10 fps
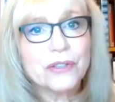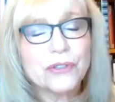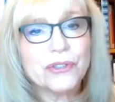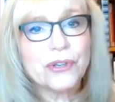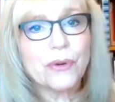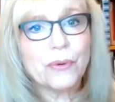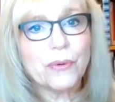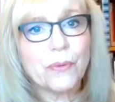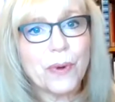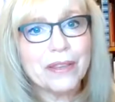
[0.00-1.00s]

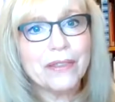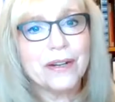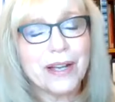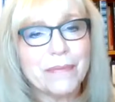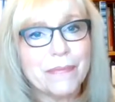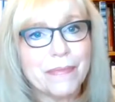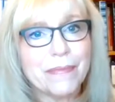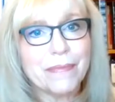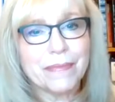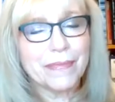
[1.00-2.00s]
So whether I'm
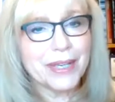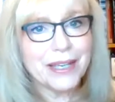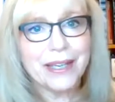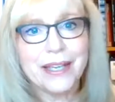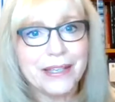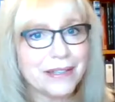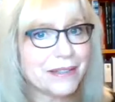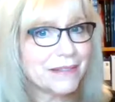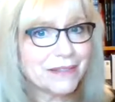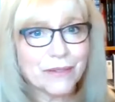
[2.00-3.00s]
hit
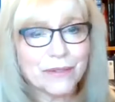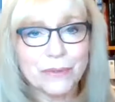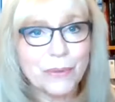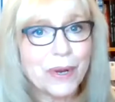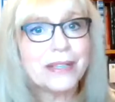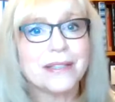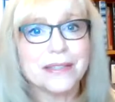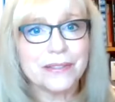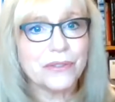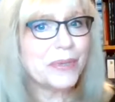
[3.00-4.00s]

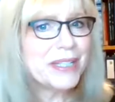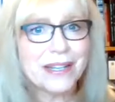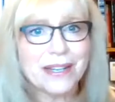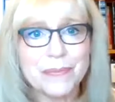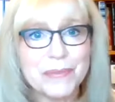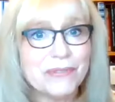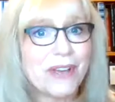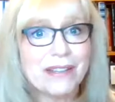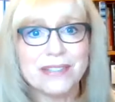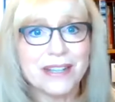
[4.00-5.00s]
once, three times,
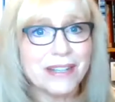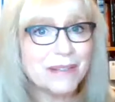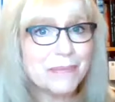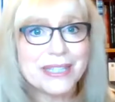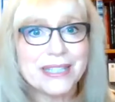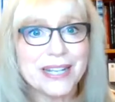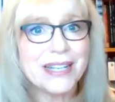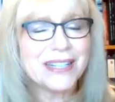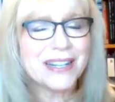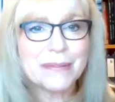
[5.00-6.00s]
five times,
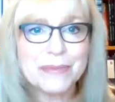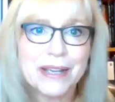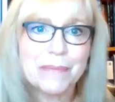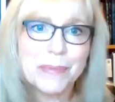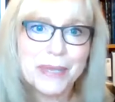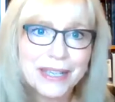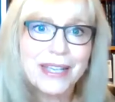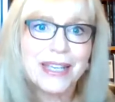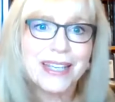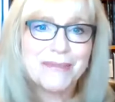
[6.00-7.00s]
10 times, I'm being
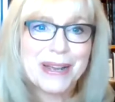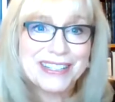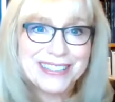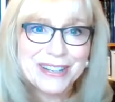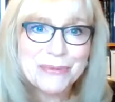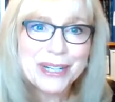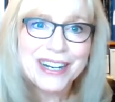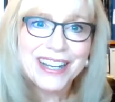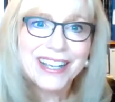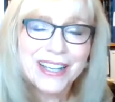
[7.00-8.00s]
hit by someone
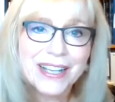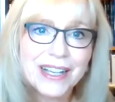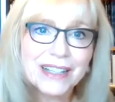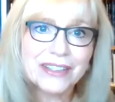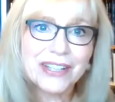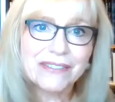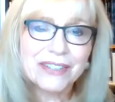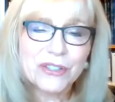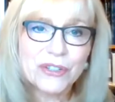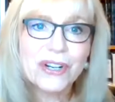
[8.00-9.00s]
I love
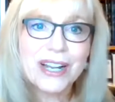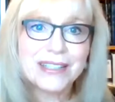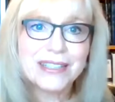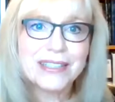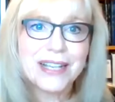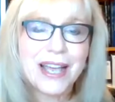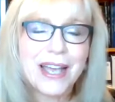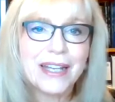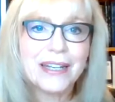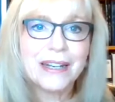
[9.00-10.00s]
and trust
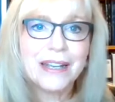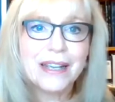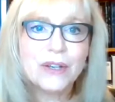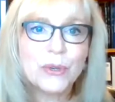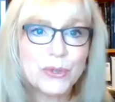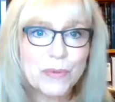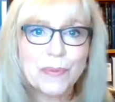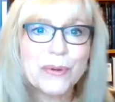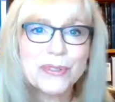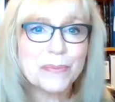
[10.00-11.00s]
and who's
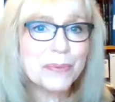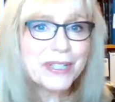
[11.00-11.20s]
supposed to